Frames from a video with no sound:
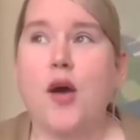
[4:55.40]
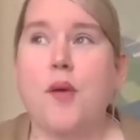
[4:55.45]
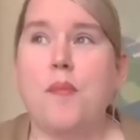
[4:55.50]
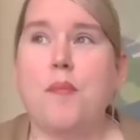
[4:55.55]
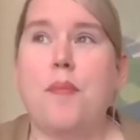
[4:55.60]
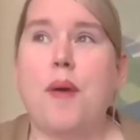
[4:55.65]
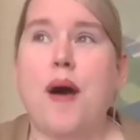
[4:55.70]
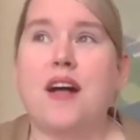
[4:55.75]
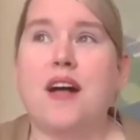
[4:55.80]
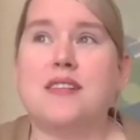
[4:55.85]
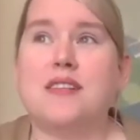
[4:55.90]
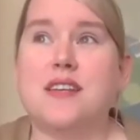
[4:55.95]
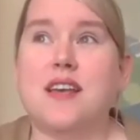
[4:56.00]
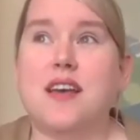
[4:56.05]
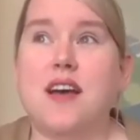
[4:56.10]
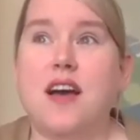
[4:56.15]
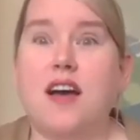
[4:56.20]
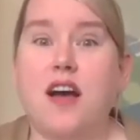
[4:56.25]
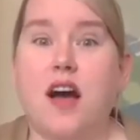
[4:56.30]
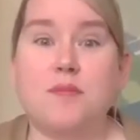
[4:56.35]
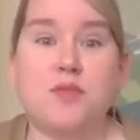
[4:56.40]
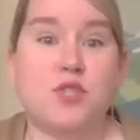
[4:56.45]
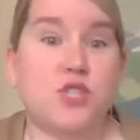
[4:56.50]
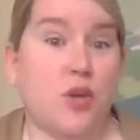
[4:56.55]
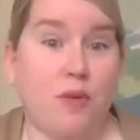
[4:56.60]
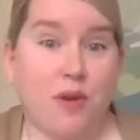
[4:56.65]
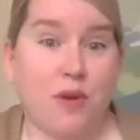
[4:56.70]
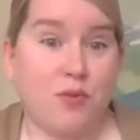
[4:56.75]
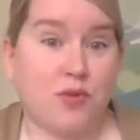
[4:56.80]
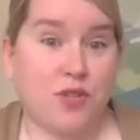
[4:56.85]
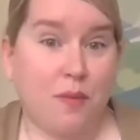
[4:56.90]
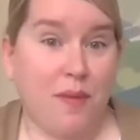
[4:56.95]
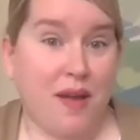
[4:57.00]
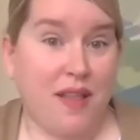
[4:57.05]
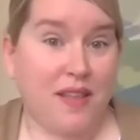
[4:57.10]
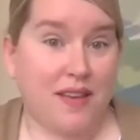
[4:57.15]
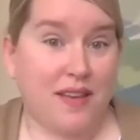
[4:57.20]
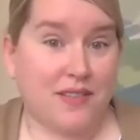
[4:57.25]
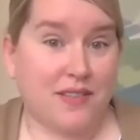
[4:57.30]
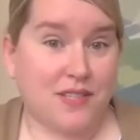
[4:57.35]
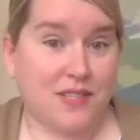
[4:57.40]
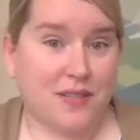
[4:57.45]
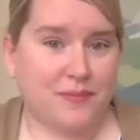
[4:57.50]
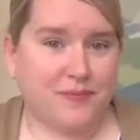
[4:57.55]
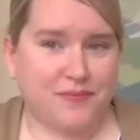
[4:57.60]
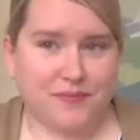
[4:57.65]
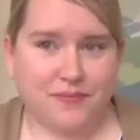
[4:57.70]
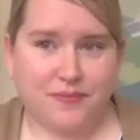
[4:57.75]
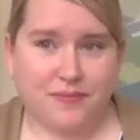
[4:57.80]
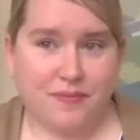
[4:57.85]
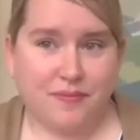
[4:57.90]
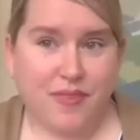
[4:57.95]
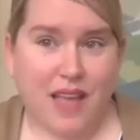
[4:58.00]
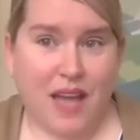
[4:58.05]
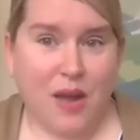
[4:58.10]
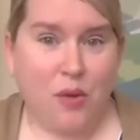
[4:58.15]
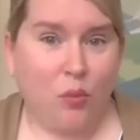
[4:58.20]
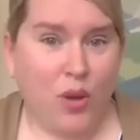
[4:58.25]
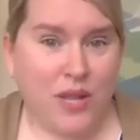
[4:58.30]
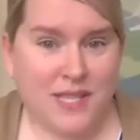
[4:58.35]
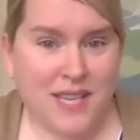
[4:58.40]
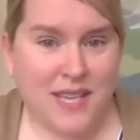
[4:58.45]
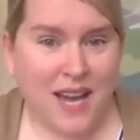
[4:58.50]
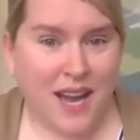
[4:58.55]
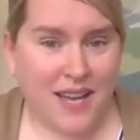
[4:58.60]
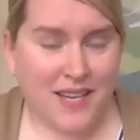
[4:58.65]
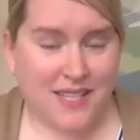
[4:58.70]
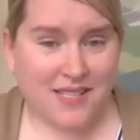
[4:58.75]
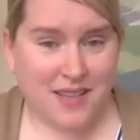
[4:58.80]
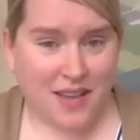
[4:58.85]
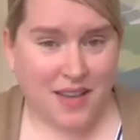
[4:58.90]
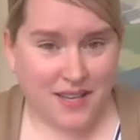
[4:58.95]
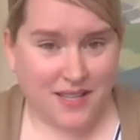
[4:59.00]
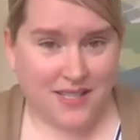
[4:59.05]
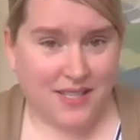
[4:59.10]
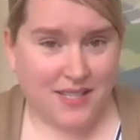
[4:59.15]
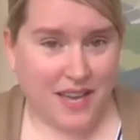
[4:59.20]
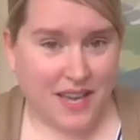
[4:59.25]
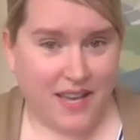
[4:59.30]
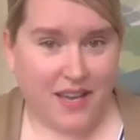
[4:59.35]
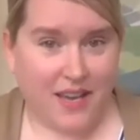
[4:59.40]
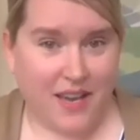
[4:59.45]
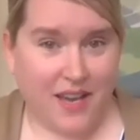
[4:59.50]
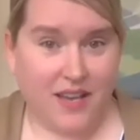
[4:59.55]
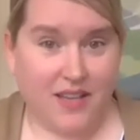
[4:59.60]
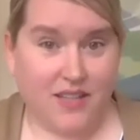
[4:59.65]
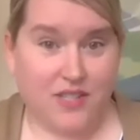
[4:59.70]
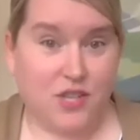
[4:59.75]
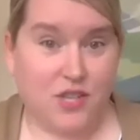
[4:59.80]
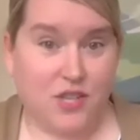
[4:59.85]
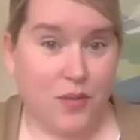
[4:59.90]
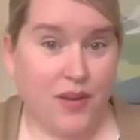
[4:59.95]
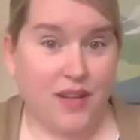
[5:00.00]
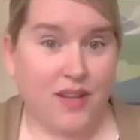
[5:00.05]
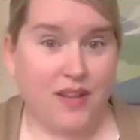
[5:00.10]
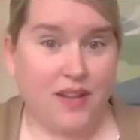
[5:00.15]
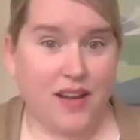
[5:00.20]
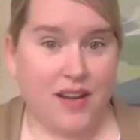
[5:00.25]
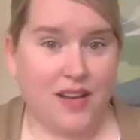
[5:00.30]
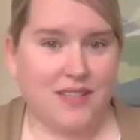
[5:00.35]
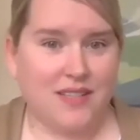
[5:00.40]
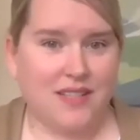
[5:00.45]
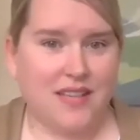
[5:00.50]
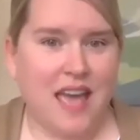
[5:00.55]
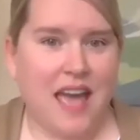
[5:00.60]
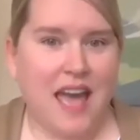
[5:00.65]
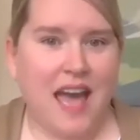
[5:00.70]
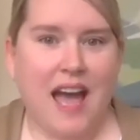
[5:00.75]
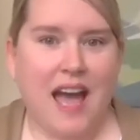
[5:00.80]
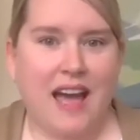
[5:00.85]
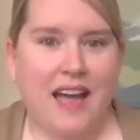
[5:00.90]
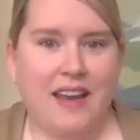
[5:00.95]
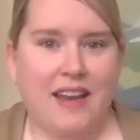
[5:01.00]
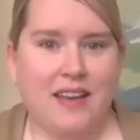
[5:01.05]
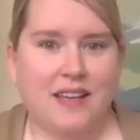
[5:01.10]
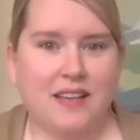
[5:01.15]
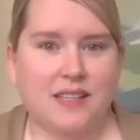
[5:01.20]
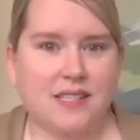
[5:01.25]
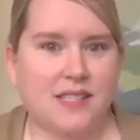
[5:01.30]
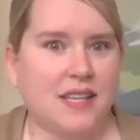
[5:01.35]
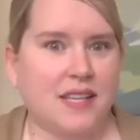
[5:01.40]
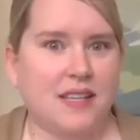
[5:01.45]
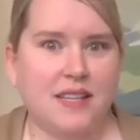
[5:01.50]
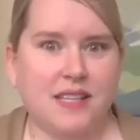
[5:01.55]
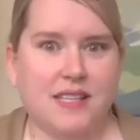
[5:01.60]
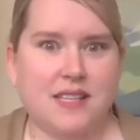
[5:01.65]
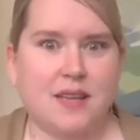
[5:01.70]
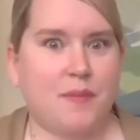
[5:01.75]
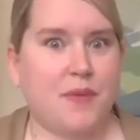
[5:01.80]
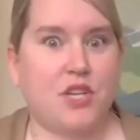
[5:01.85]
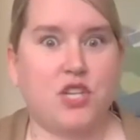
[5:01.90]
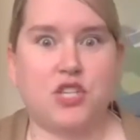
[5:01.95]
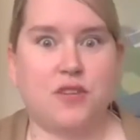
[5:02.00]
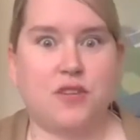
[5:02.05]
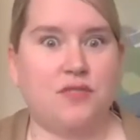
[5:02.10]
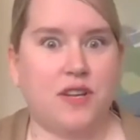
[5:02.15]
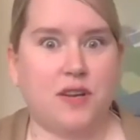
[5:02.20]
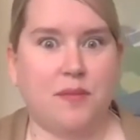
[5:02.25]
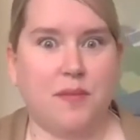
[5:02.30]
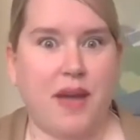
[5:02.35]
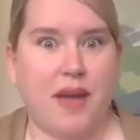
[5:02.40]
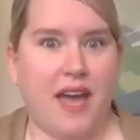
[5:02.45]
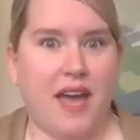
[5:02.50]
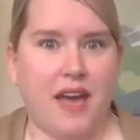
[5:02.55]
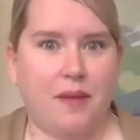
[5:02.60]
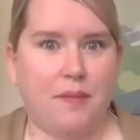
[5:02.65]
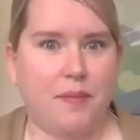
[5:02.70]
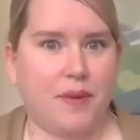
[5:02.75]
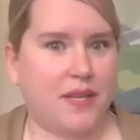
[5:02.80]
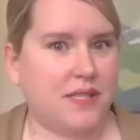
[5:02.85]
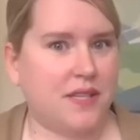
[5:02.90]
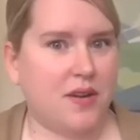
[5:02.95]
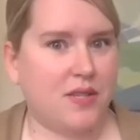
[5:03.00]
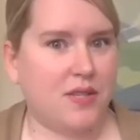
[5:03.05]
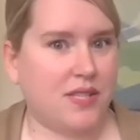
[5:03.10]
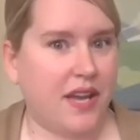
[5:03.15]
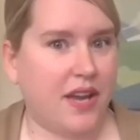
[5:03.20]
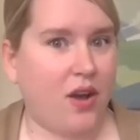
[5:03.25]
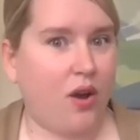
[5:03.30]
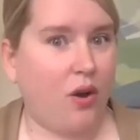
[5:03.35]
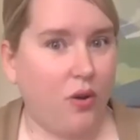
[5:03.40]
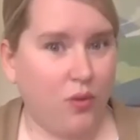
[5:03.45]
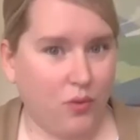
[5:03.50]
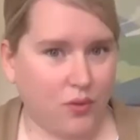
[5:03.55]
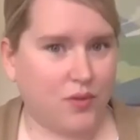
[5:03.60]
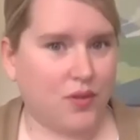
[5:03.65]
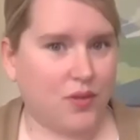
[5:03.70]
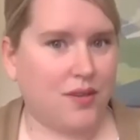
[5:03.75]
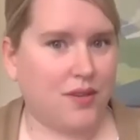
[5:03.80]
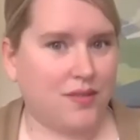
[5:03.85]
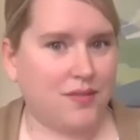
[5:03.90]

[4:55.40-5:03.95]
But sewing was on my list. And one day I decided to take a sewing class, and suddenly something shifted in my head, because I was like, hold on.